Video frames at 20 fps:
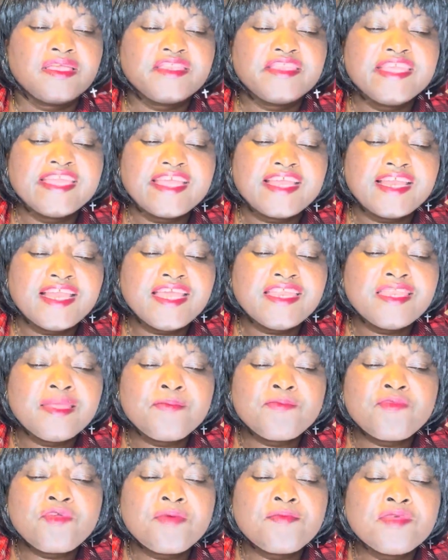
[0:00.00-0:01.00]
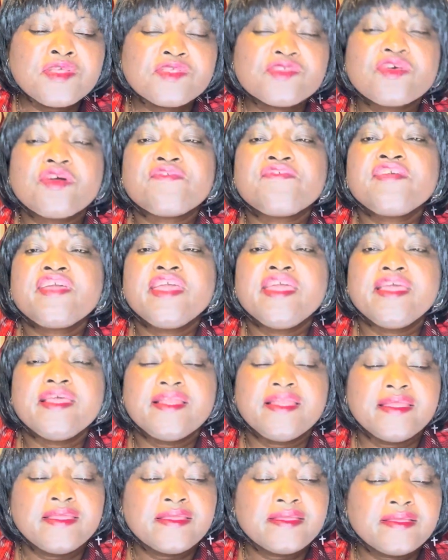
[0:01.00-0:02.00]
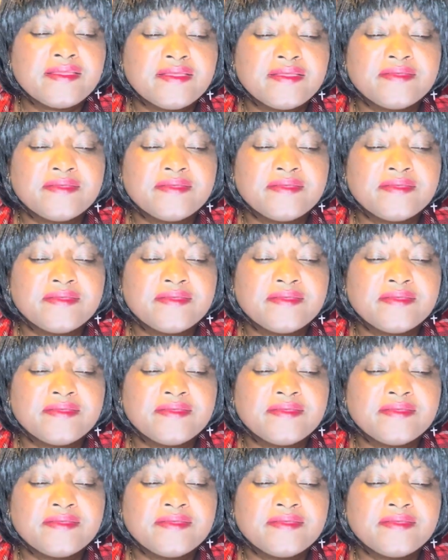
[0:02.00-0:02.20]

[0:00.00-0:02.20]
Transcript: Declare the promise of healing,